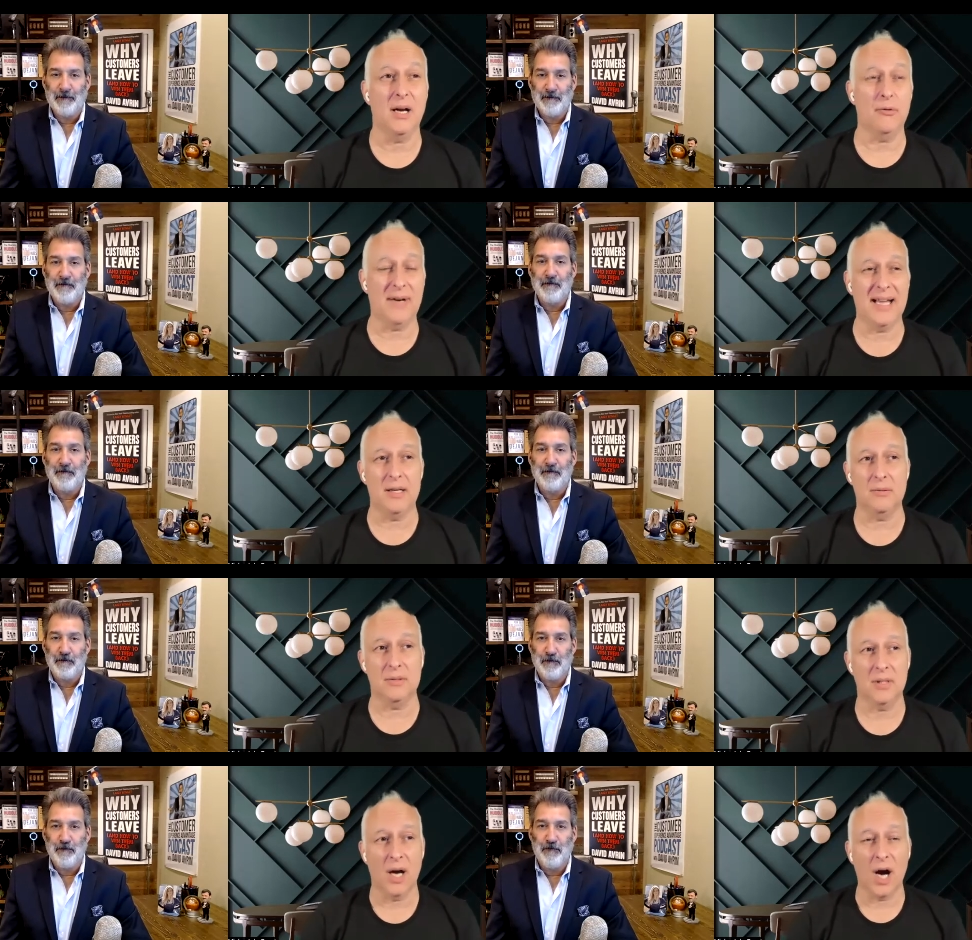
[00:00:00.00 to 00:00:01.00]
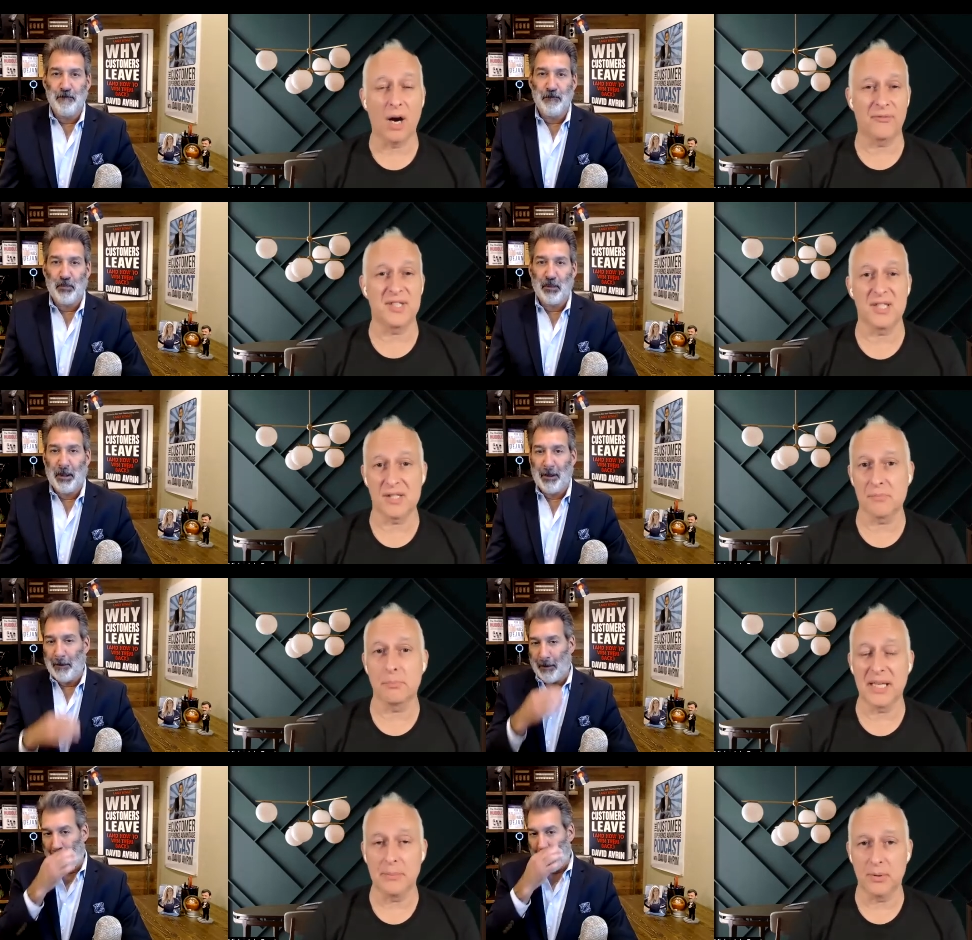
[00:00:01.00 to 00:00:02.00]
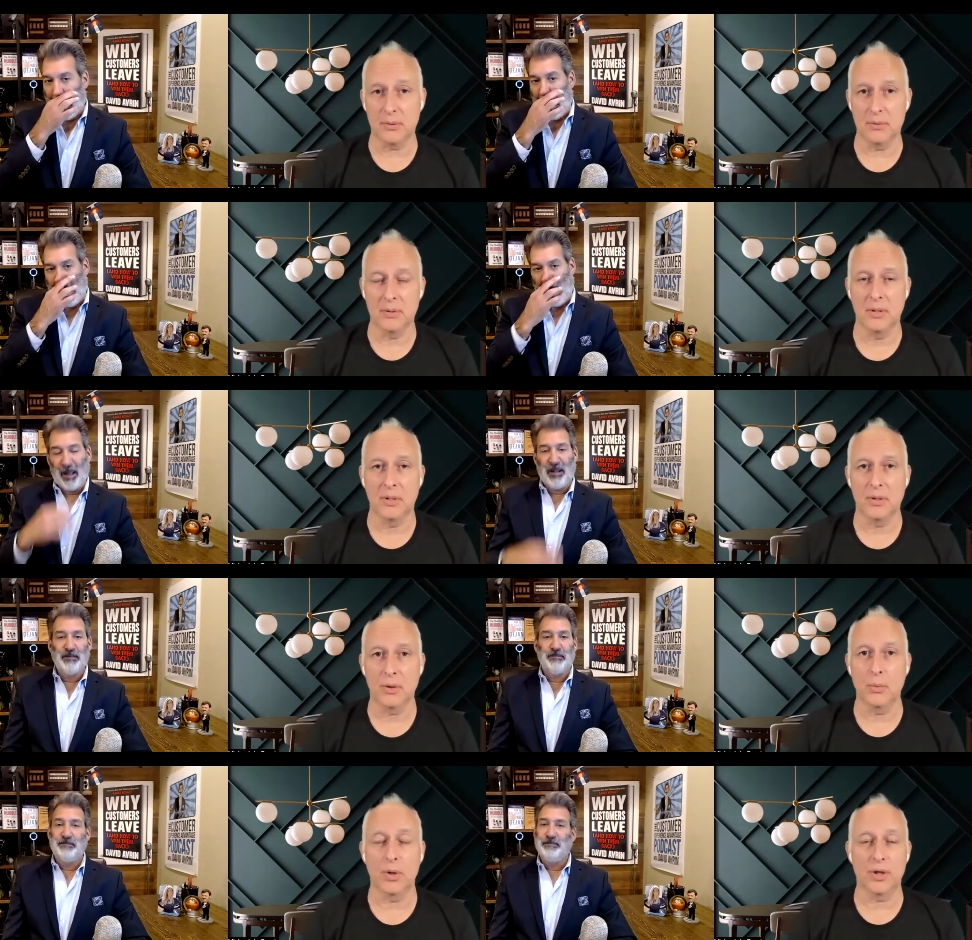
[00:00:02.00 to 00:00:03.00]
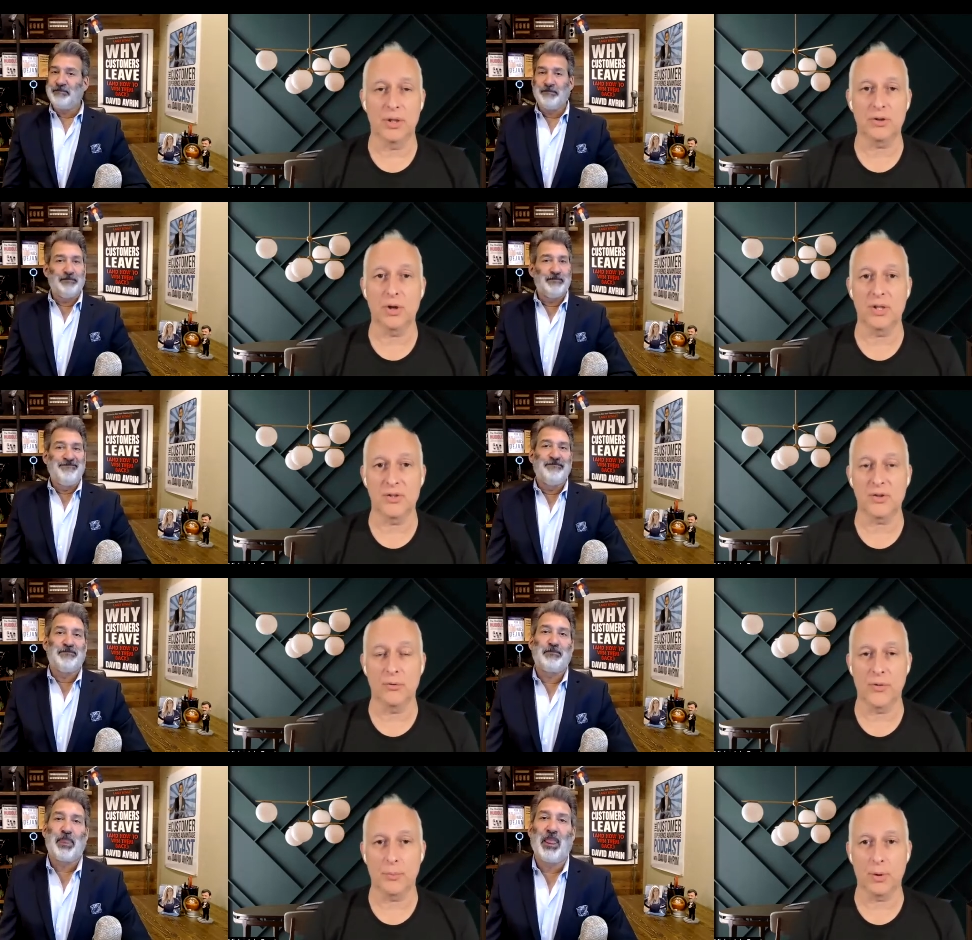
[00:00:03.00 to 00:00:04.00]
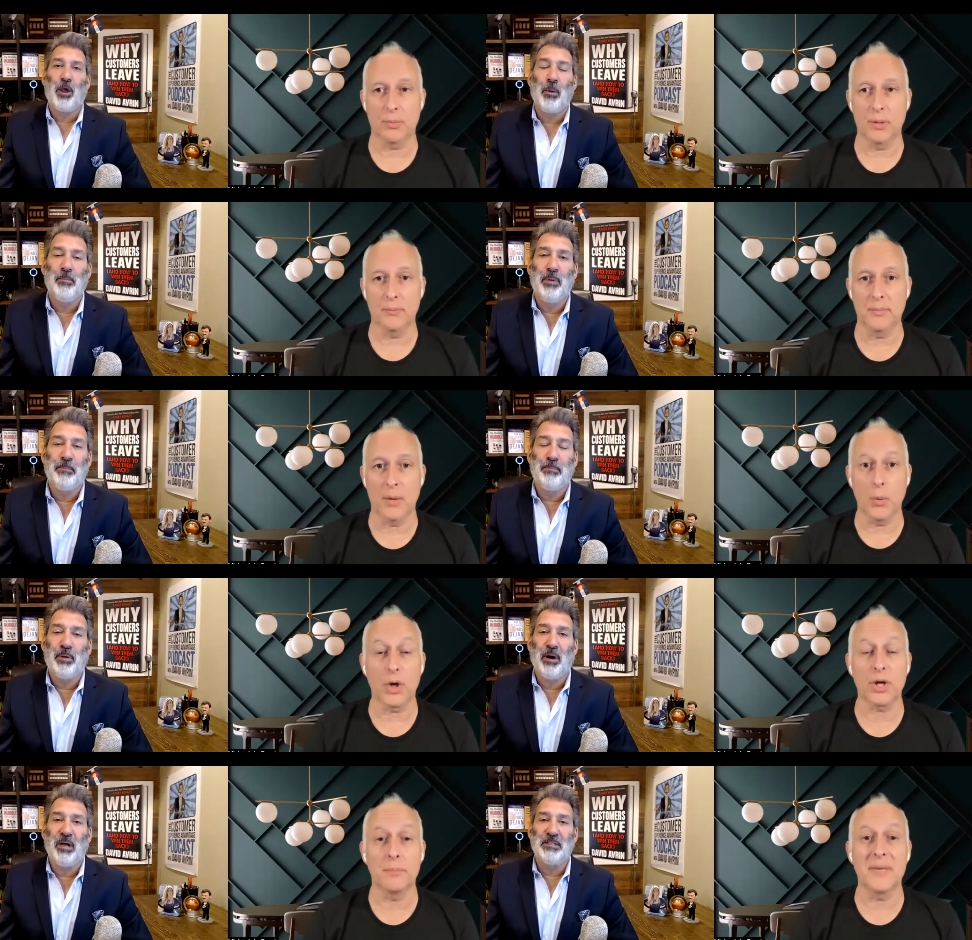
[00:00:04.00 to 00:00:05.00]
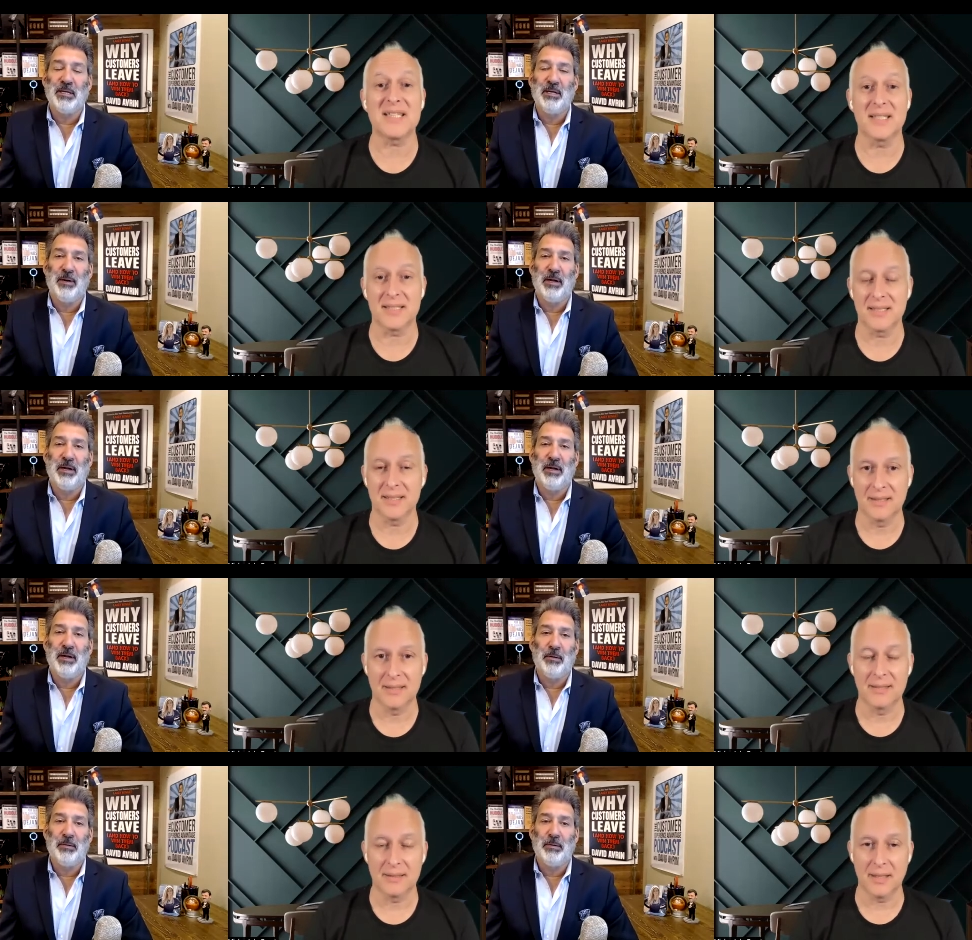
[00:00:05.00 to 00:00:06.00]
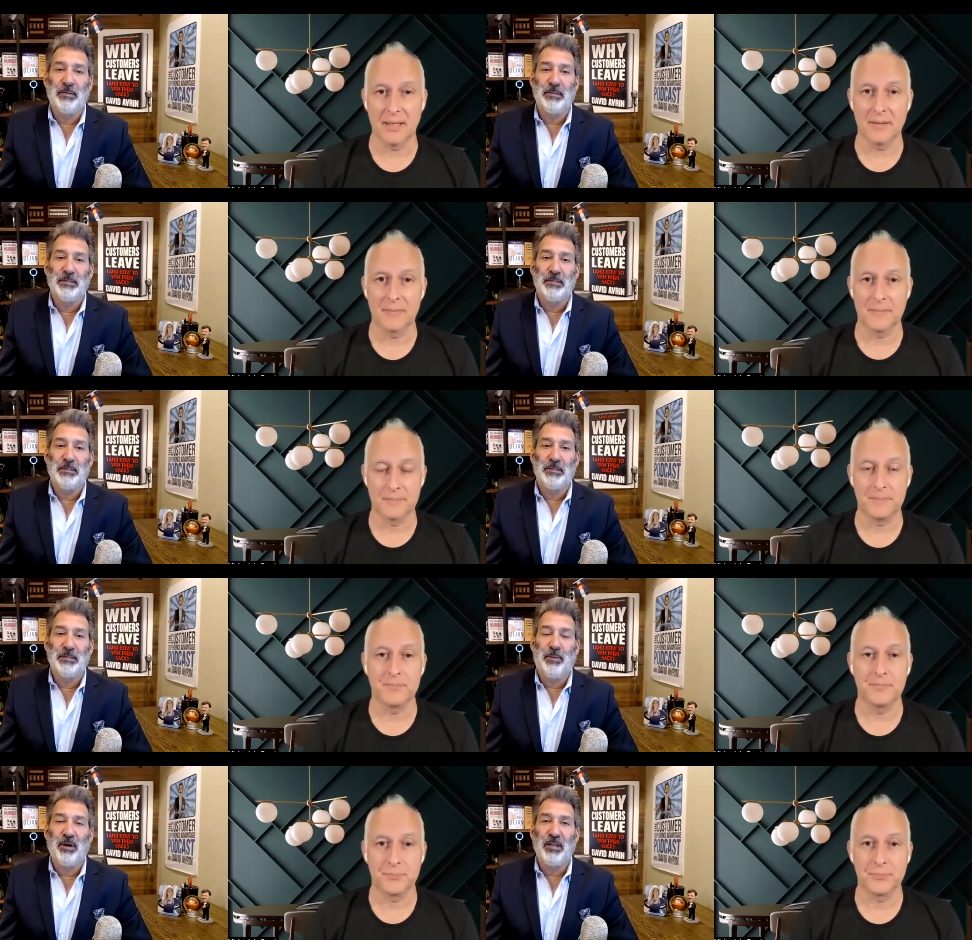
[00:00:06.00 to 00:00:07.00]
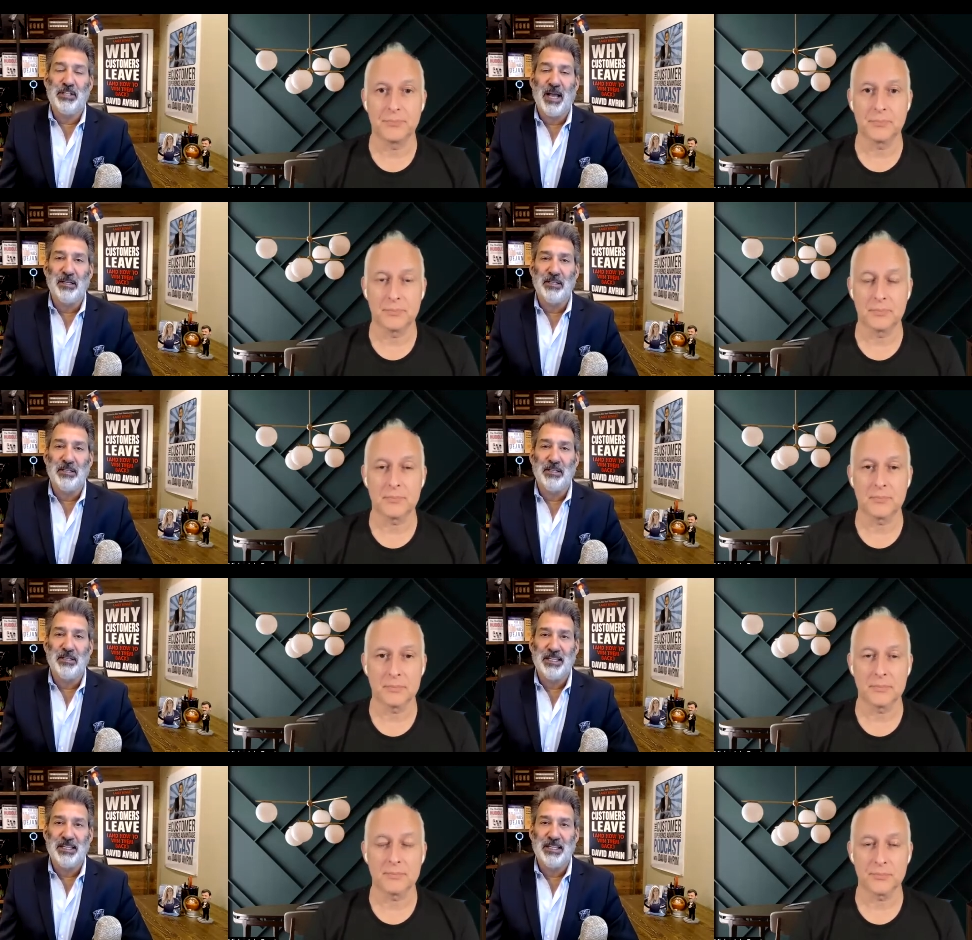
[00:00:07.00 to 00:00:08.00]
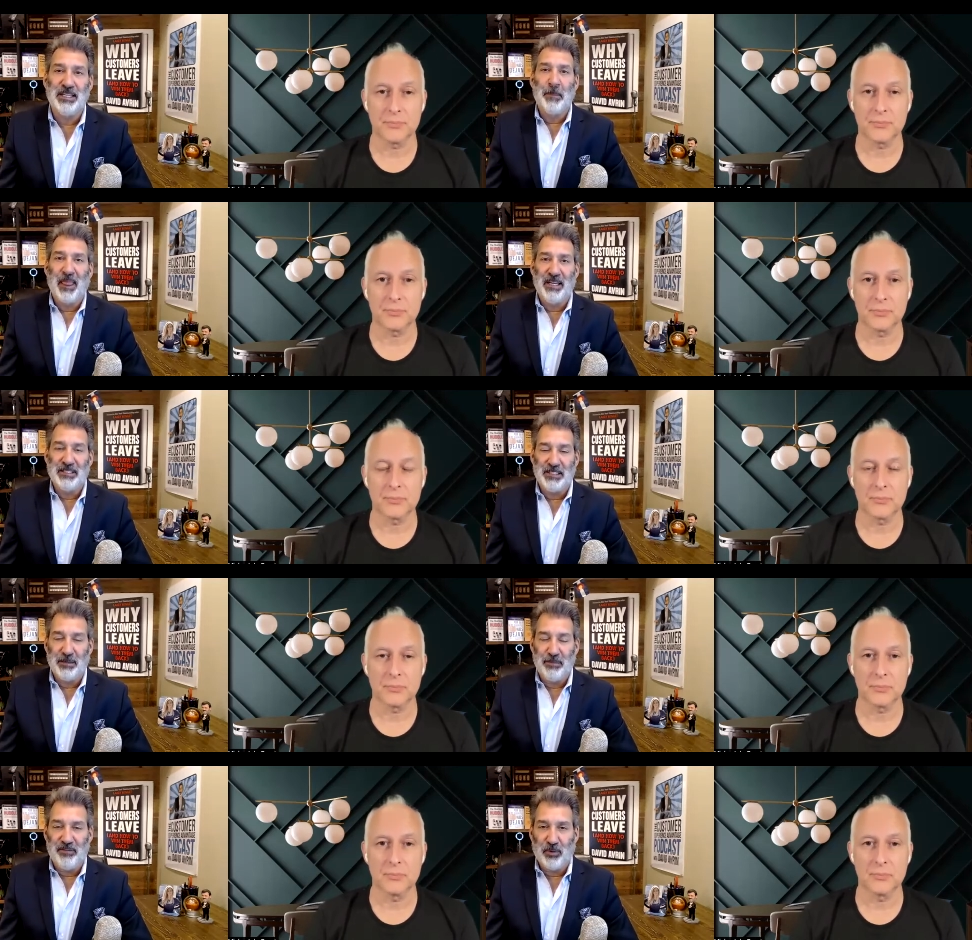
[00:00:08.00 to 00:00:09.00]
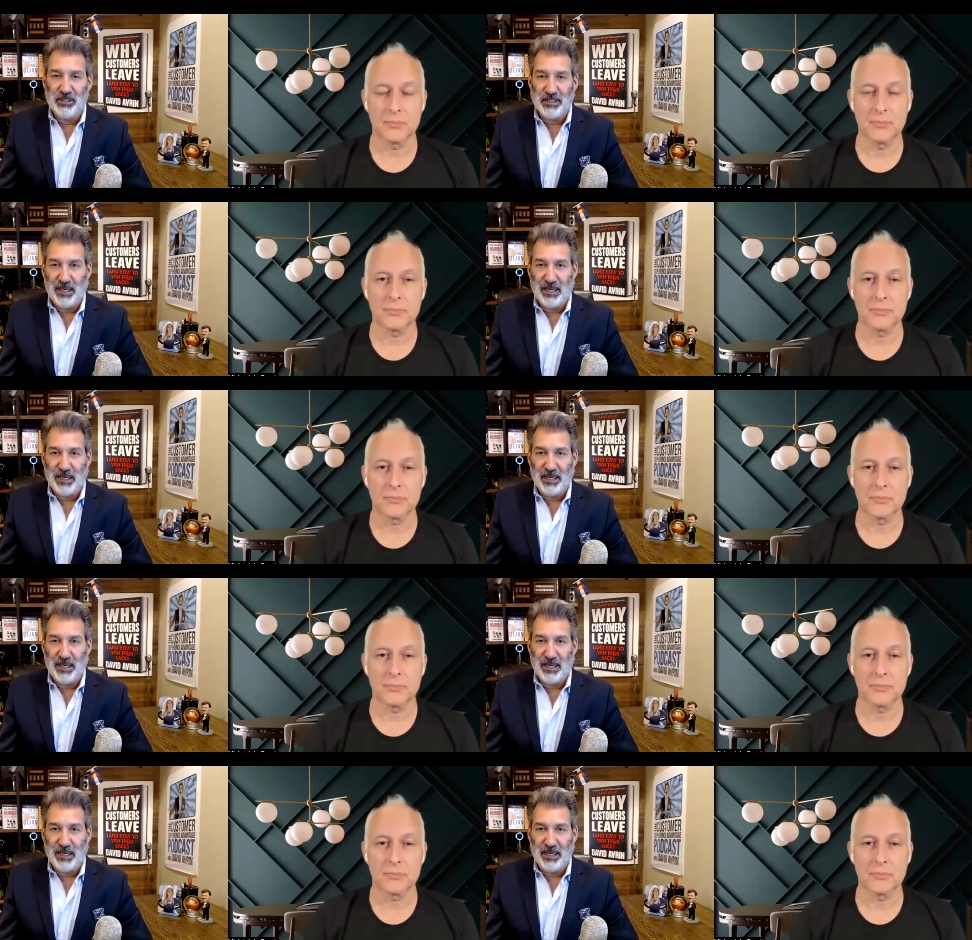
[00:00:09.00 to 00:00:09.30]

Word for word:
Speaker 1: around half a dozen people who were going to try and solve the problem. But and part, I'll tell you, Michael.
Speaker 2: Part, yeah, yeah. Part of the challenge is, as I said before today, the